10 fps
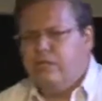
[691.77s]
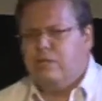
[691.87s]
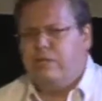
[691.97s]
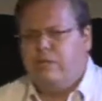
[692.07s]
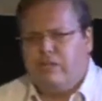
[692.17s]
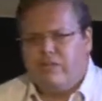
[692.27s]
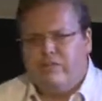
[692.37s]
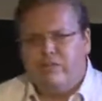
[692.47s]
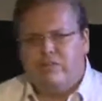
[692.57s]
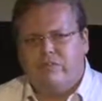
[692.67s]
I said PDF
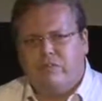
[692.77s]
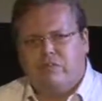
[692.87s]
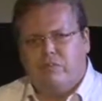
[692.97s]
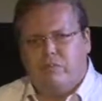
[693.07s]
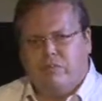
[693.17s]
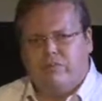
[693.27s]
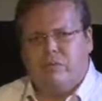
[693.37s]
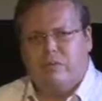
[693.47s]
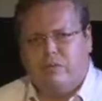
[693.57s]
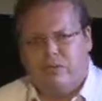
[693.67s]
view is very simple. You've
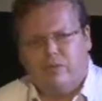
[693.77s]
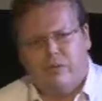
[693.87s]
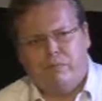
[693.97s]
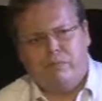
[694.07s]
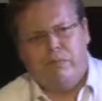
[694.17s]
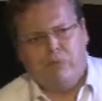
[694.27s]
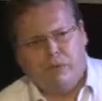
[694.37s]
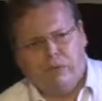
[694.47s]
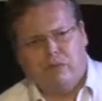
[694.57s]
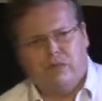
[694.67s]
got a print uh, print
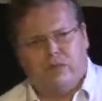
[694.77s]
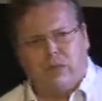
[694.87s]
product,